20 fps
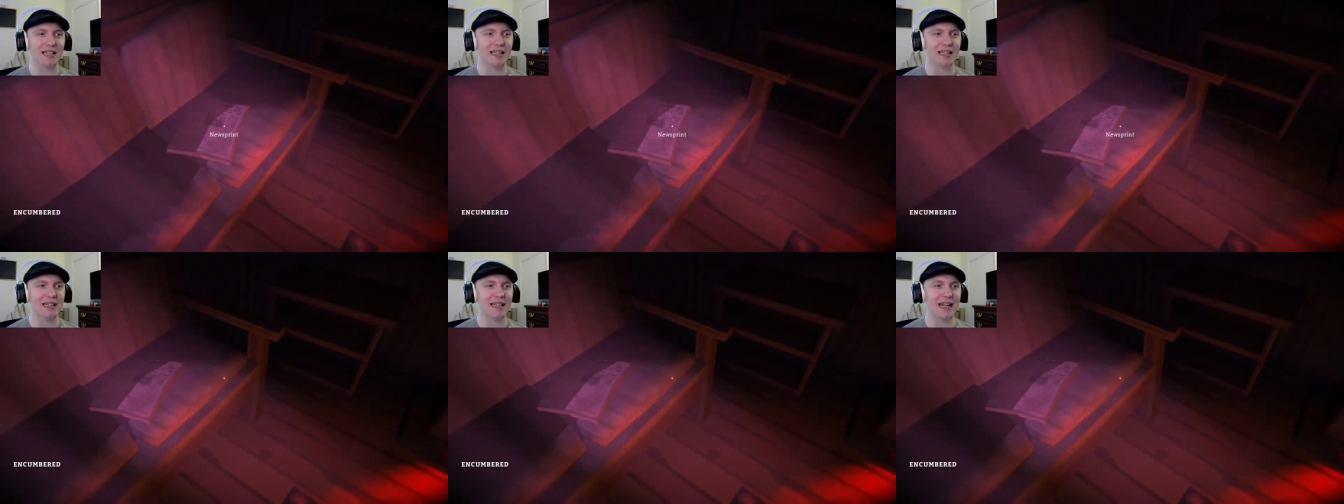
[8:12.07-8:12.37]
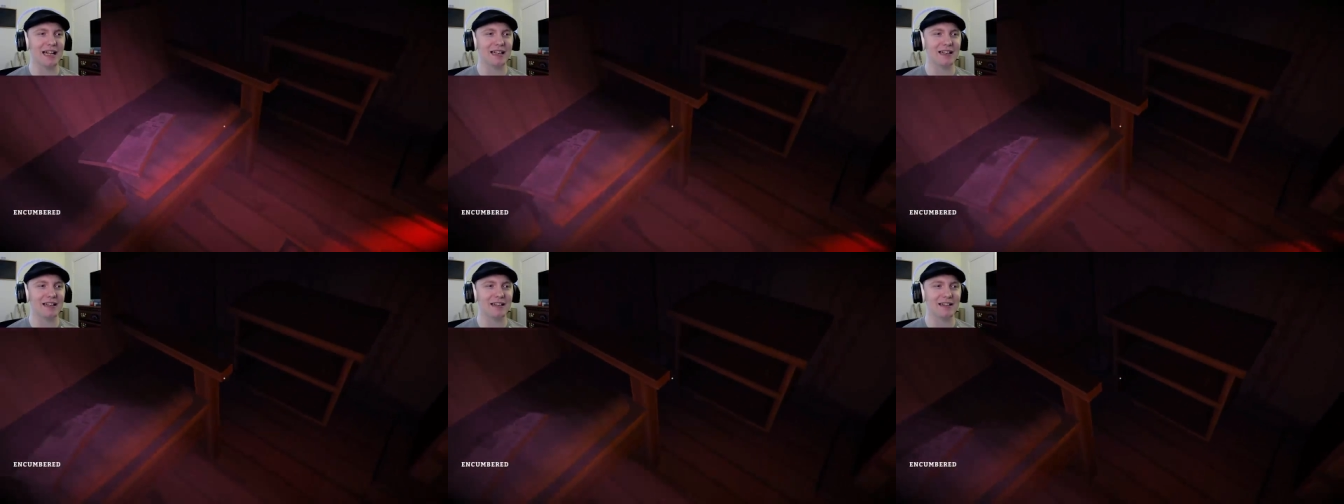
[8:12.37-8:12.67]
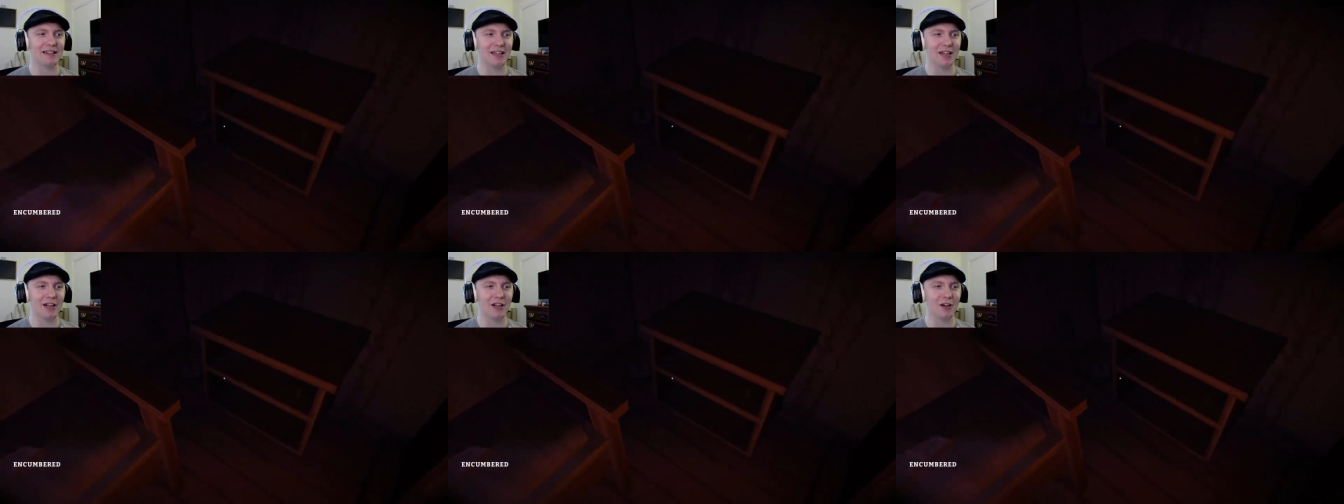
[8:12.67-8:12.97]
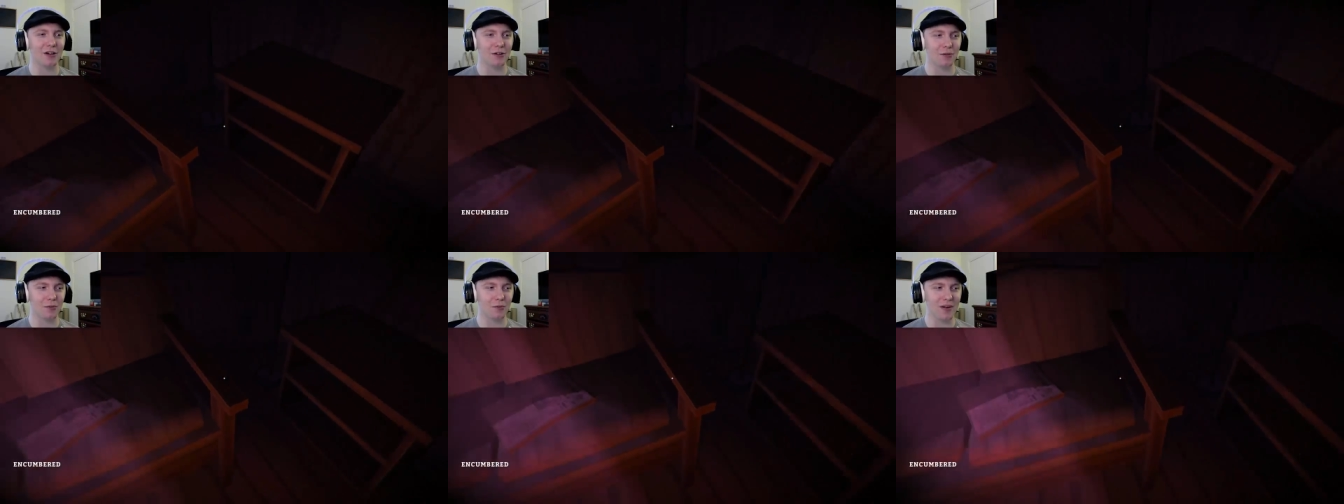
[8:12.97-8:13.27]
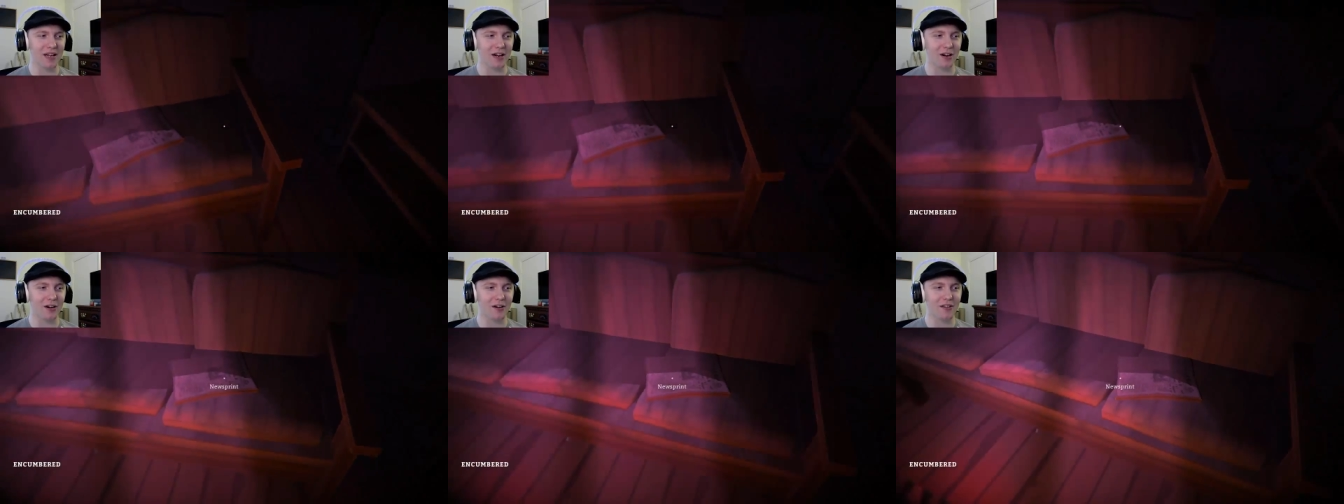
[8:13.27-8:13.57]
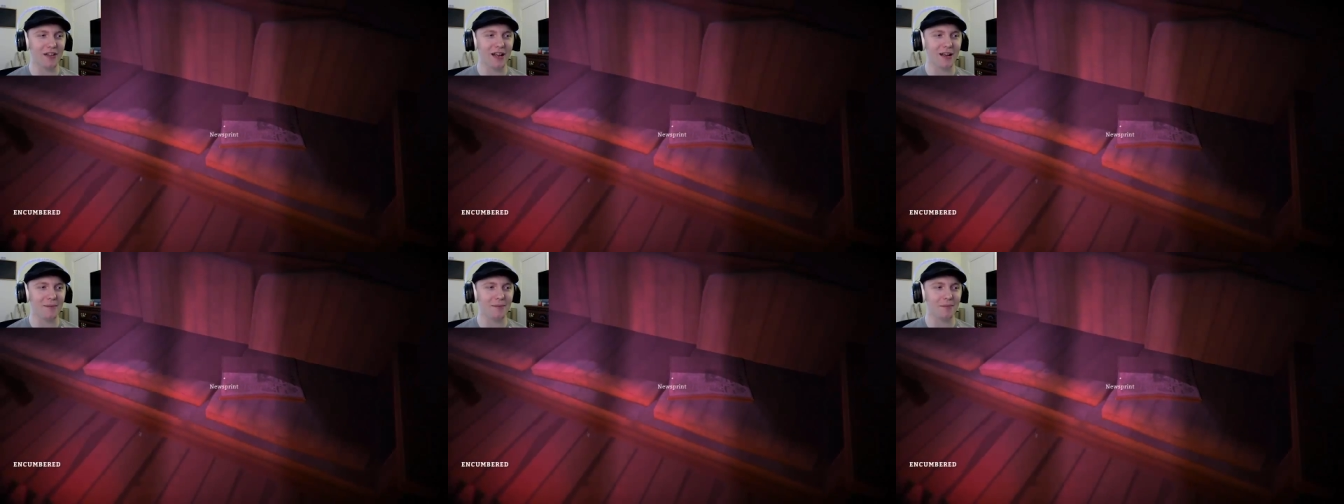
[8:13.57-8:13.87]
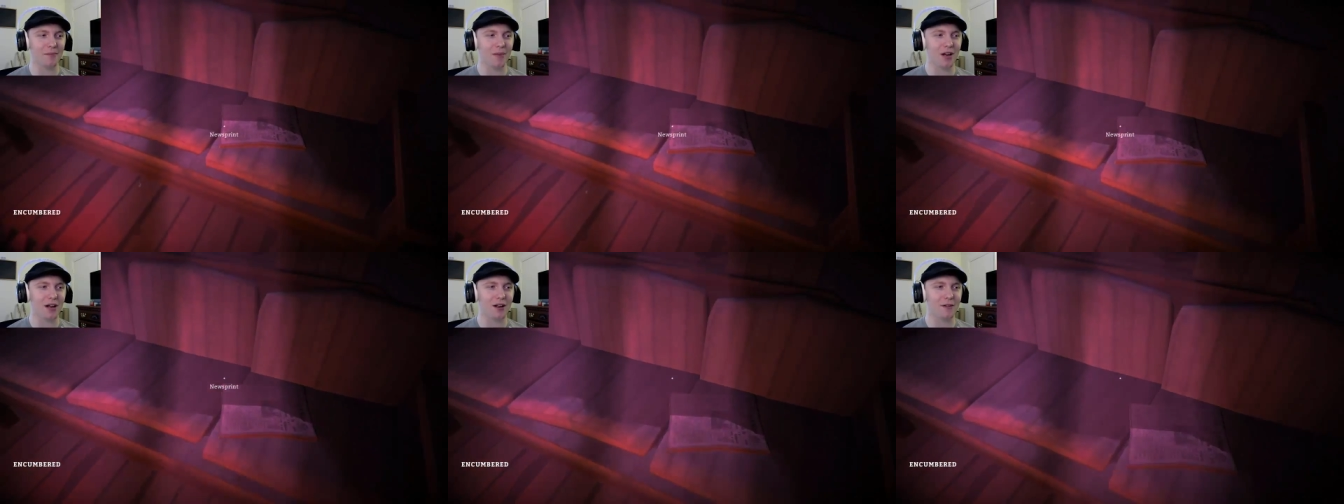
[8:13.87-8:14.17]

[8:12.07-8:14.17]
than you know we are them.